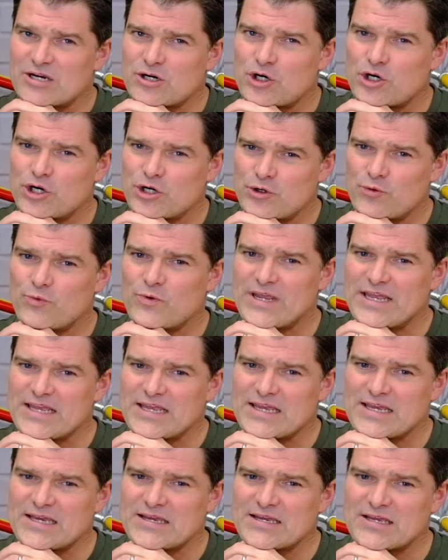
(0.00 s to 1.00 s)
could
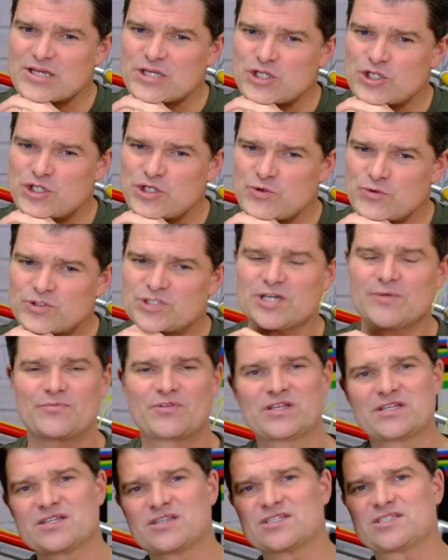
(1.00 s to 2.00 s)
we do
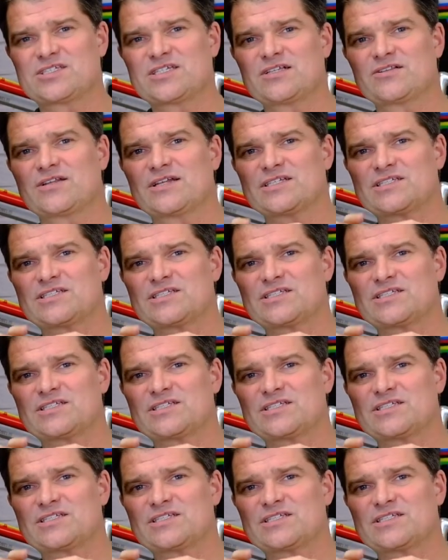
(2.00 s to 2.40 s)
something to the sealant